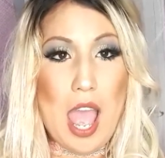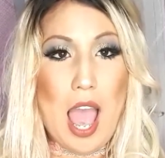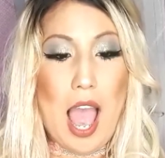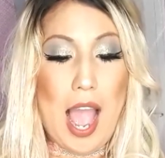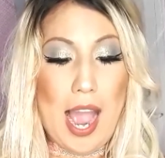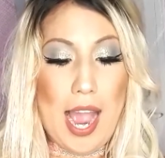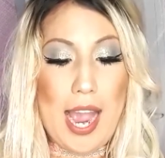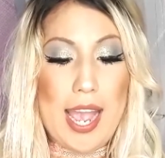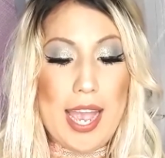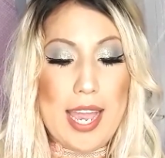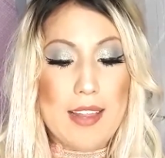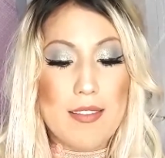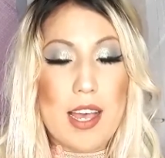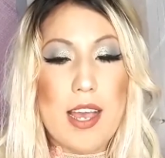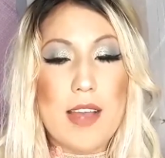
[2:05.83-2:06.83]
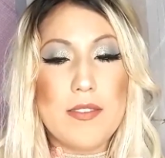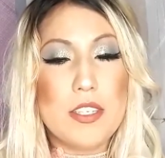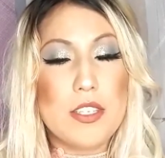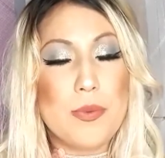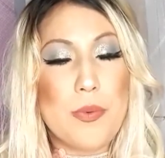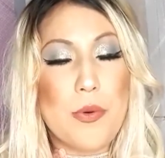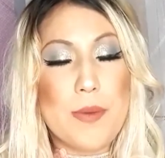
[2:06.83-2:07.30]
I love to
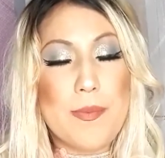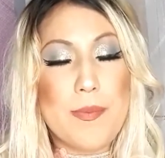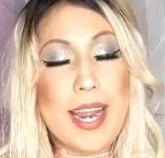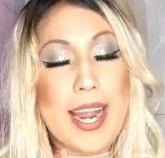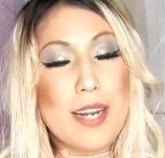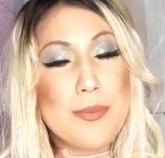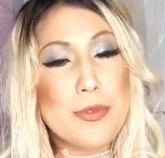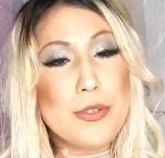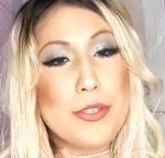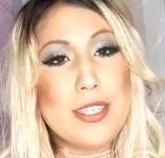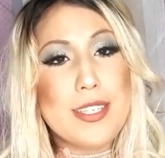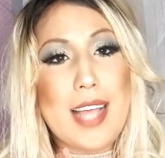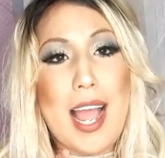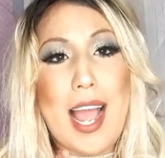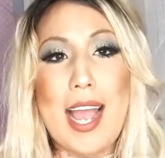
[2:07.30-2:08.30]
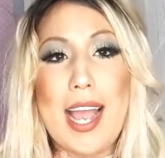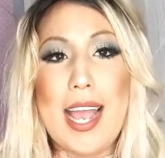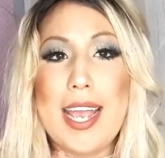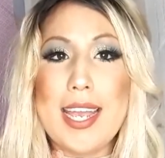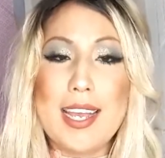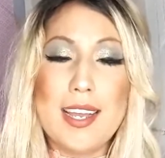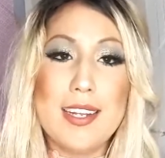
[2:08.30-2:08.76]
support my animals.
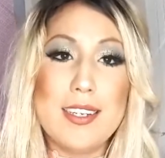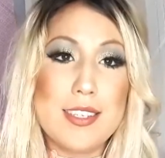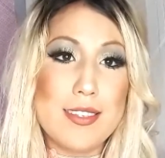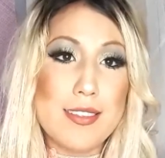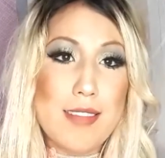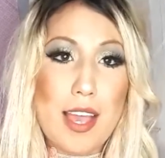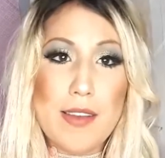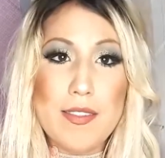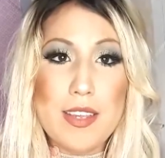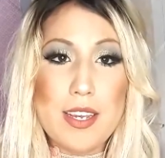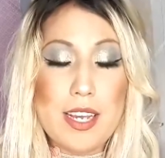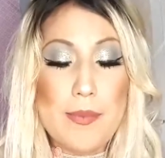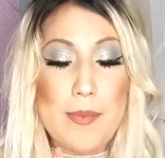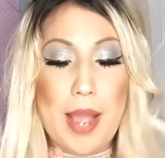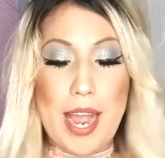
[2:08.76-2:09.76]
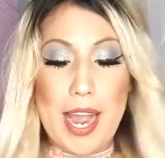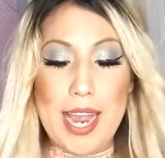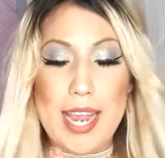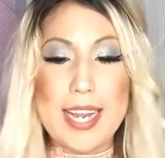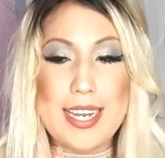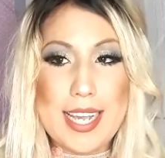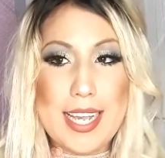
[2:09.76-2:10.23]
I just love them. I
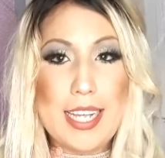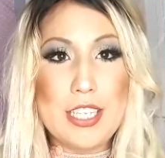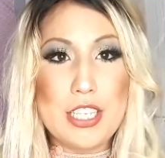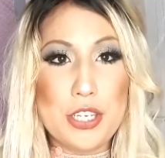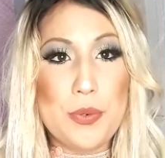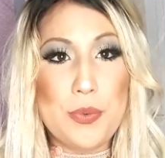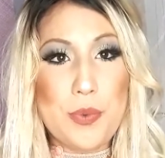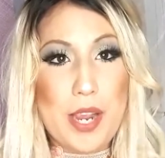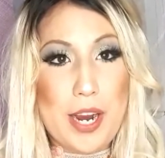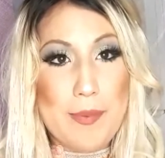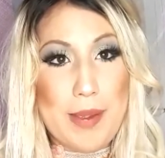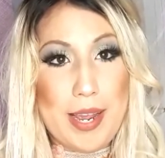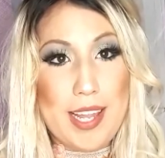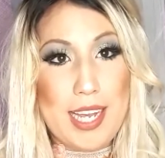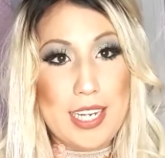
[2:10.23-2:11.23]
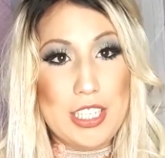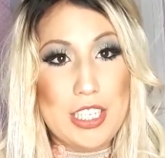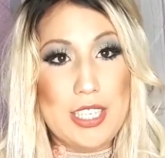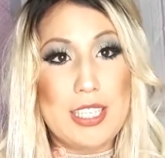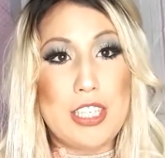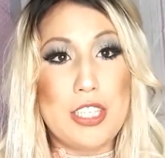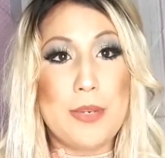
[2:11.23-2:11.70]
need to wear my
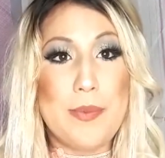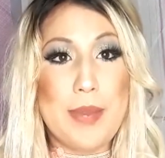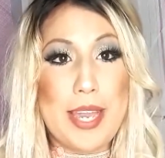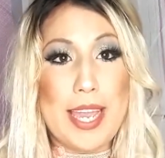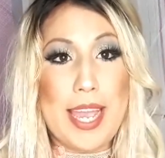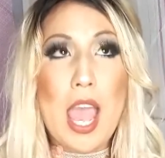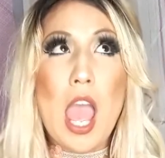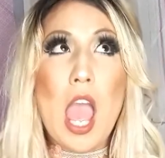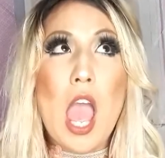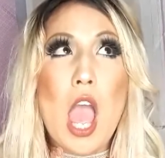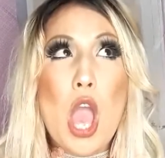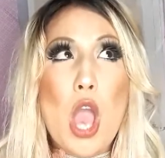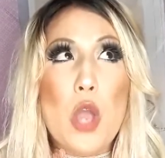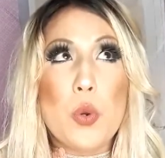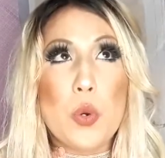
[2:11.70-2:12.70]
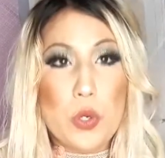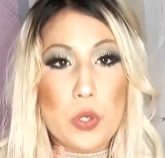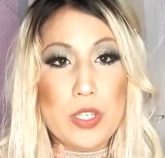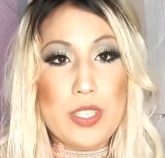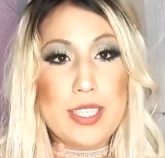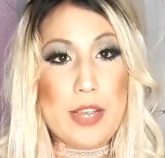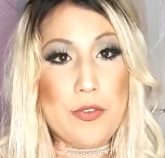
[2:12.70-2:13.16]
lashes to be
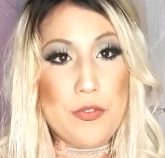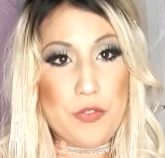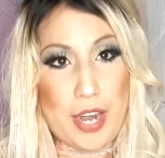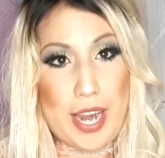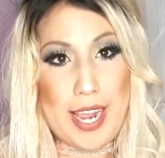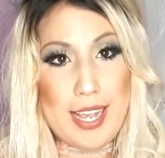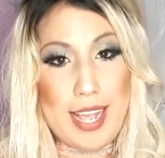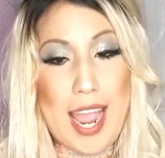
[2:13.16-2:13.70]
cruelty free.